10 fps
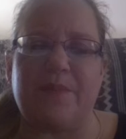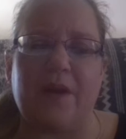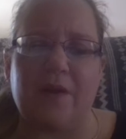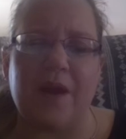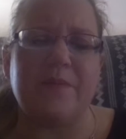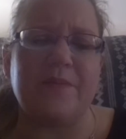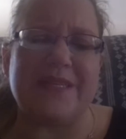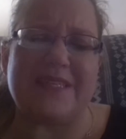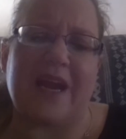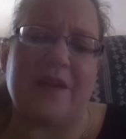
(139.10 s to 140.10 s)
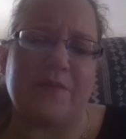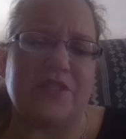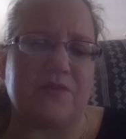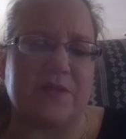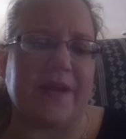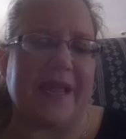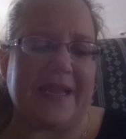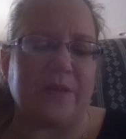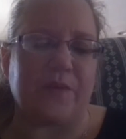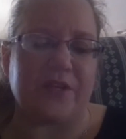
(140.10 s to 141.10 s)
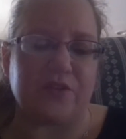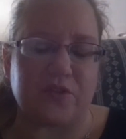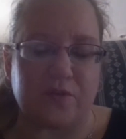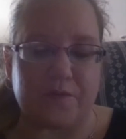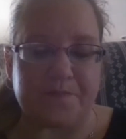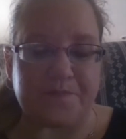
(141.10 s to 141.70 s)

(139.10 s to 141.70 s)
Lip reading: probably died when she was about 81 years old.